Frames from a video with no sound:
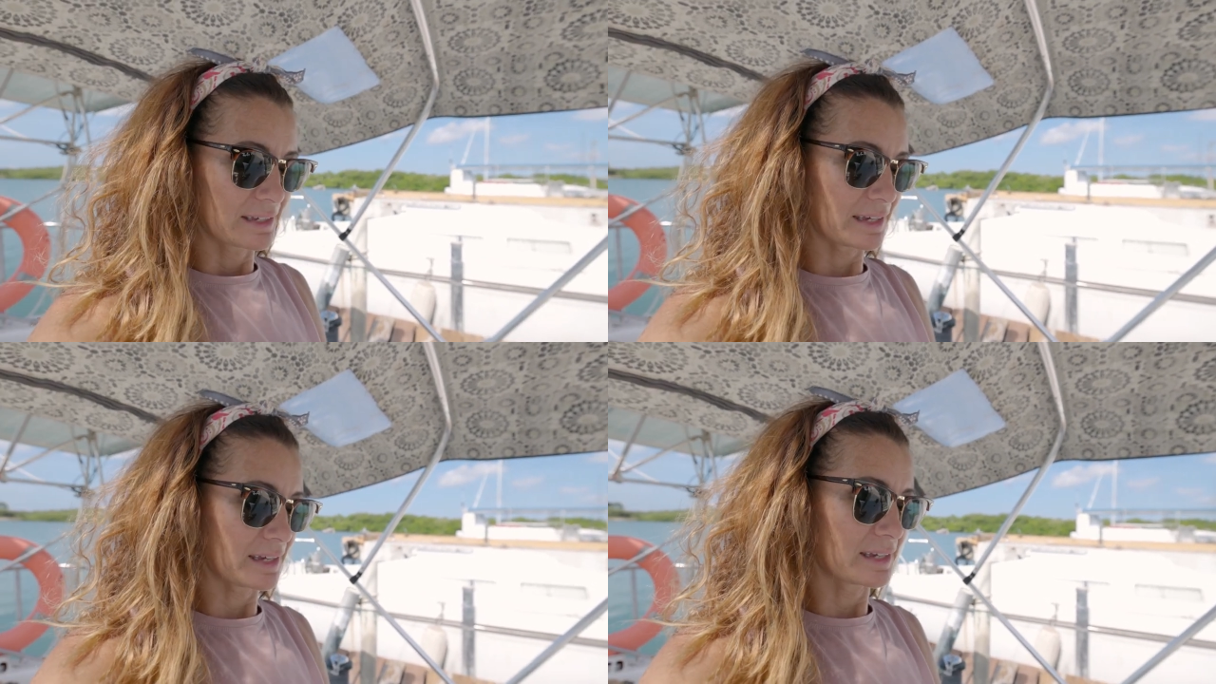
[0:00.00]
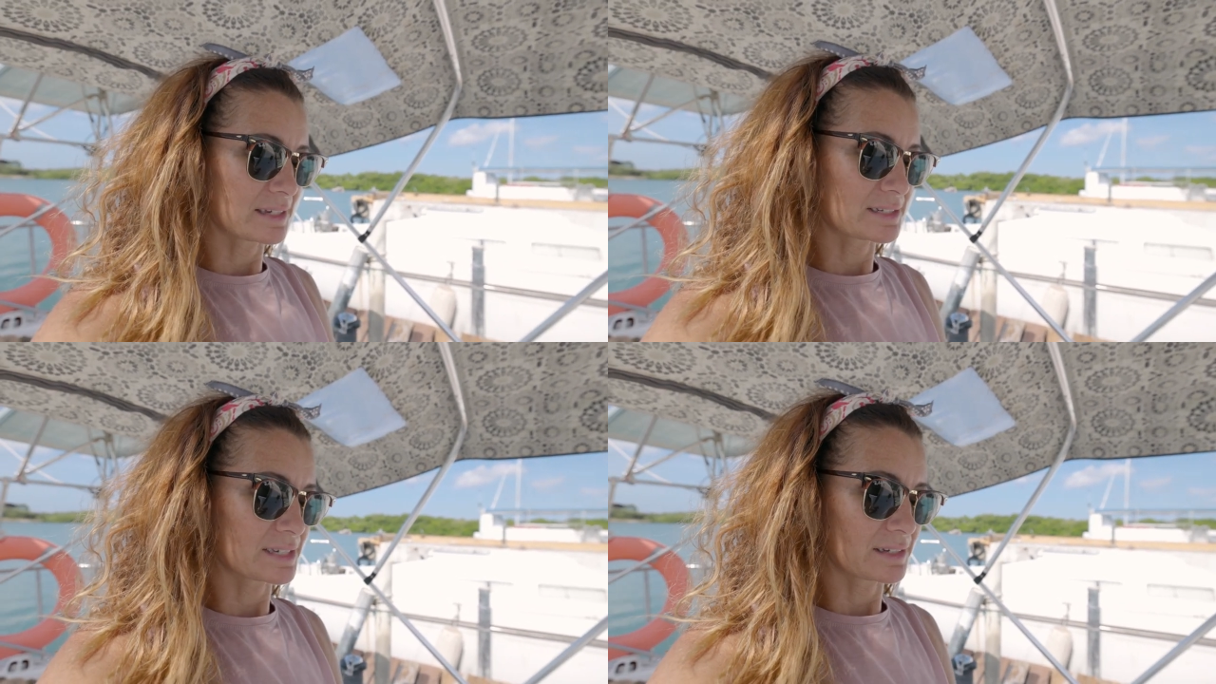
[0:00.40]

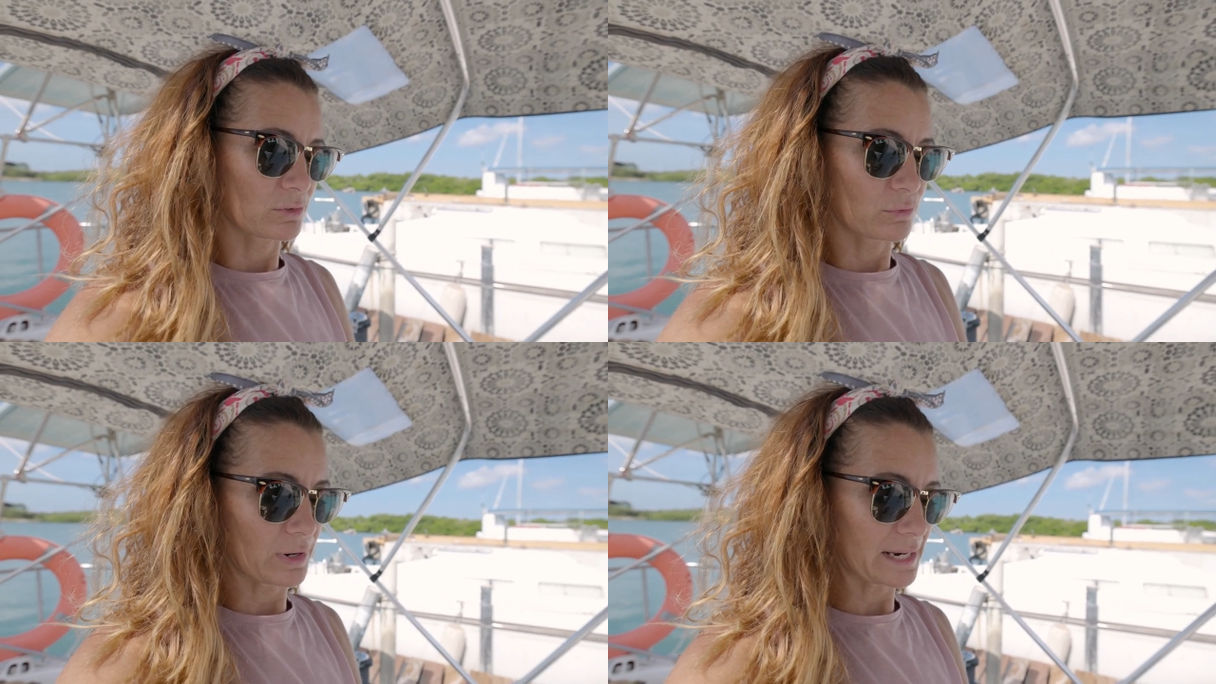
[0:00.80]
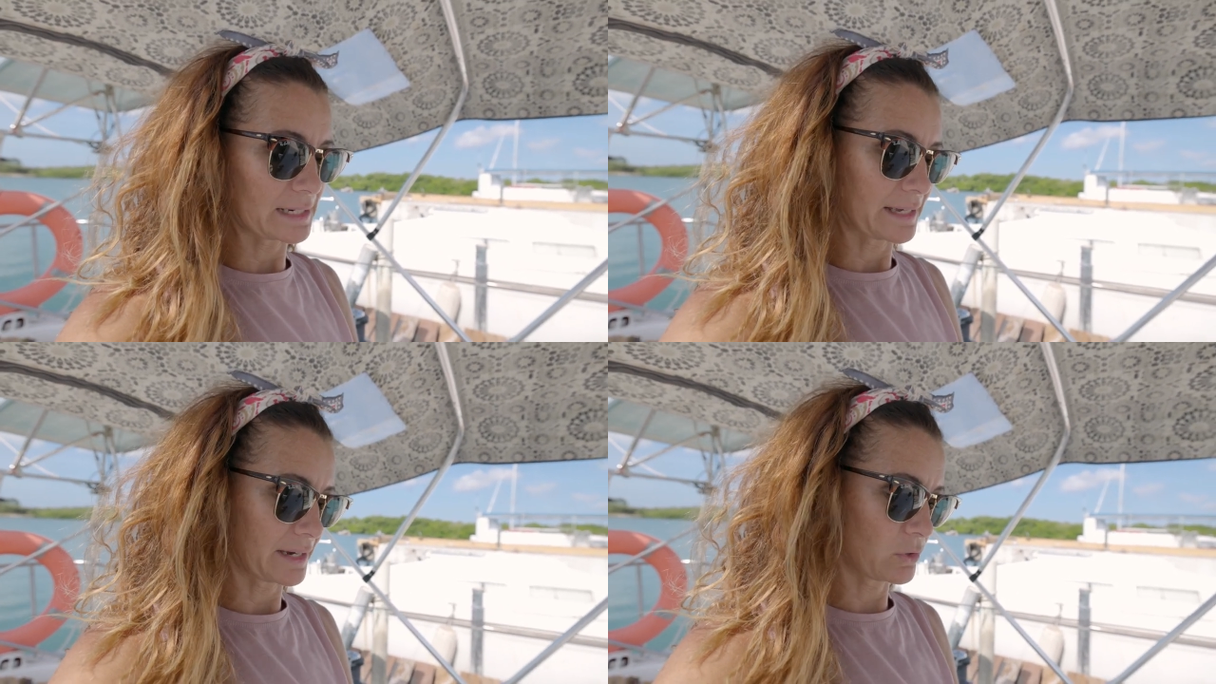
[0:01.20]
And
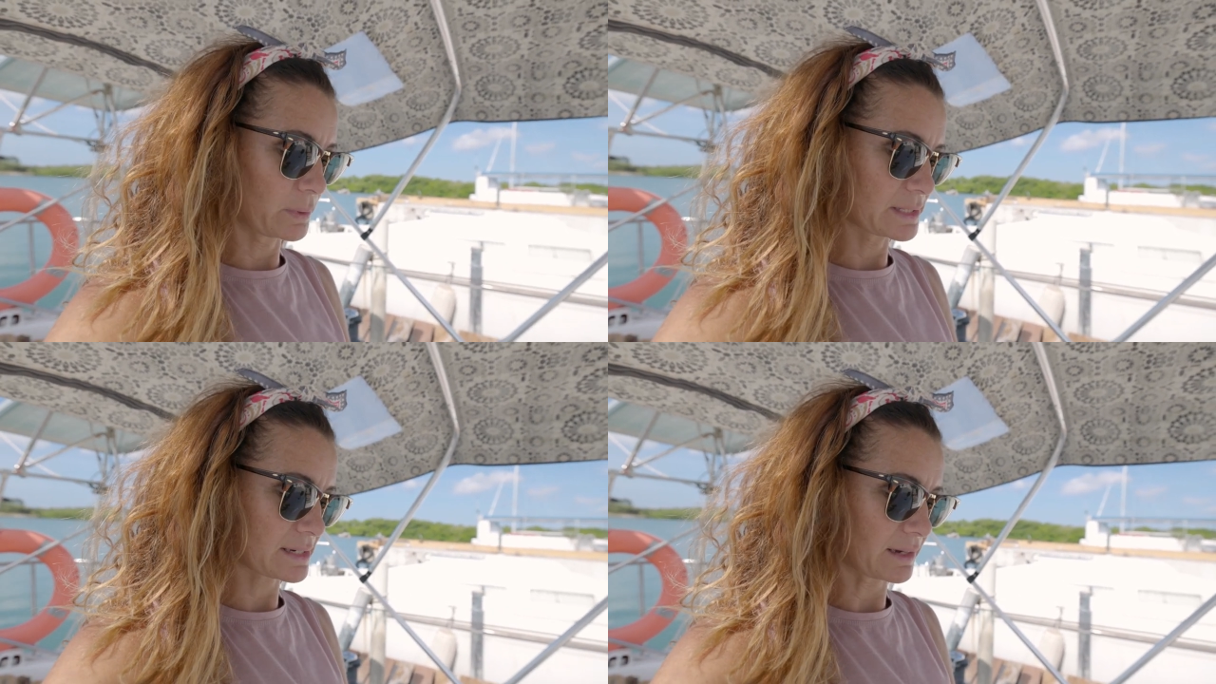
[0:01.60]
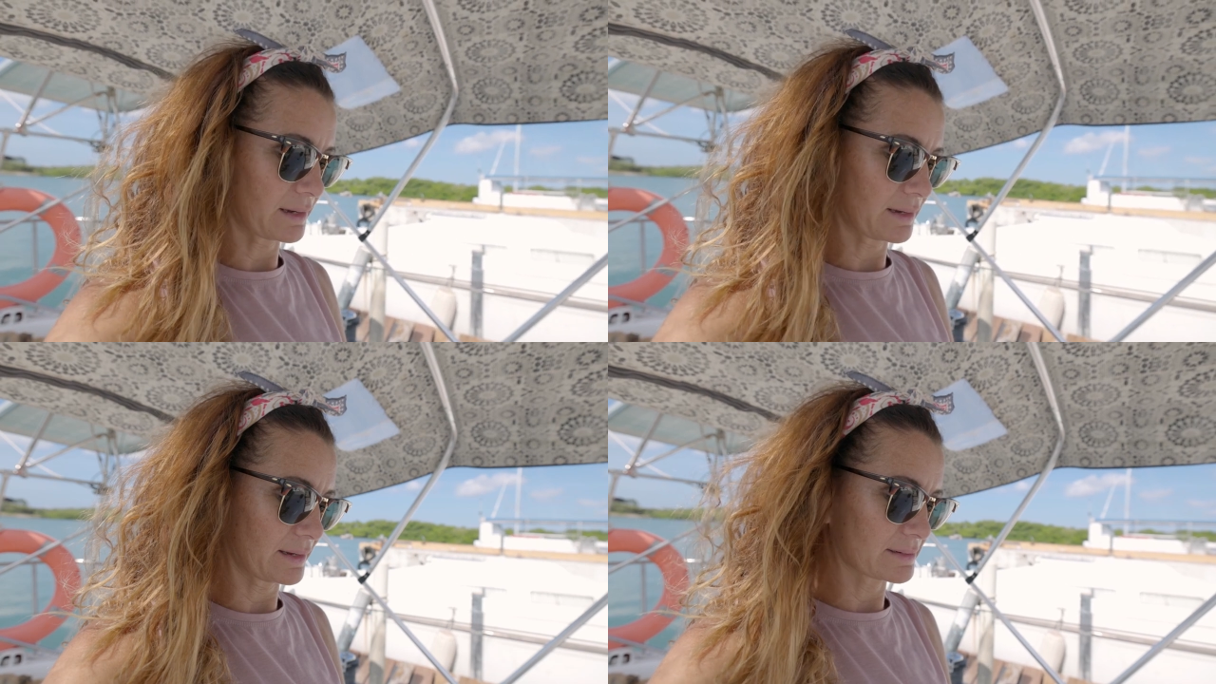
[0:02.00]
right now it's
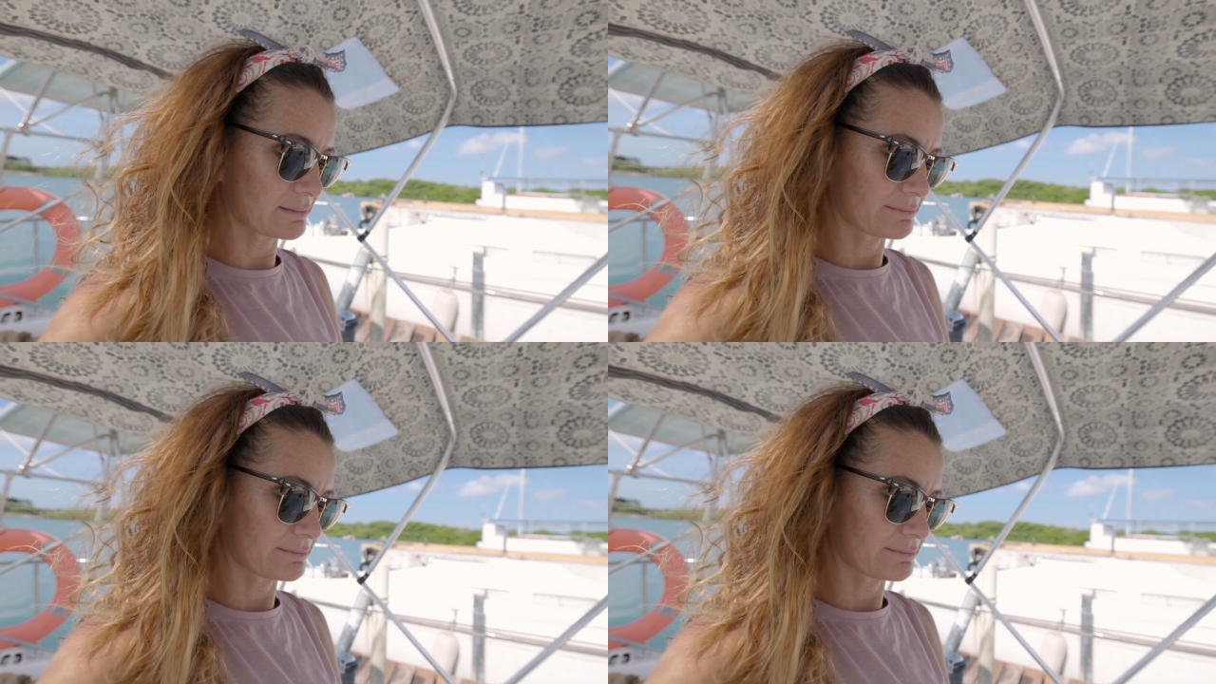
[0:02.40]
got